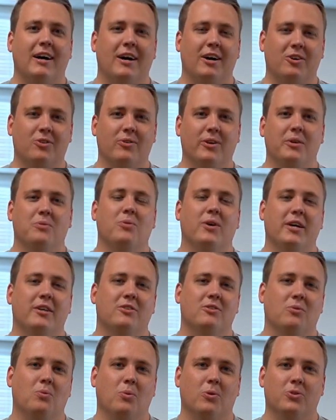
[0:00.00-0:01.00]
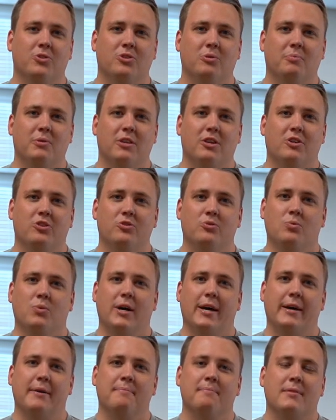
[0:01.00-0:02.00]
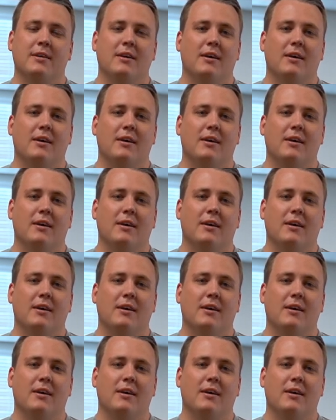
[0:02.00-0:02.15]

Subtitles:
a great way to worship in a new way.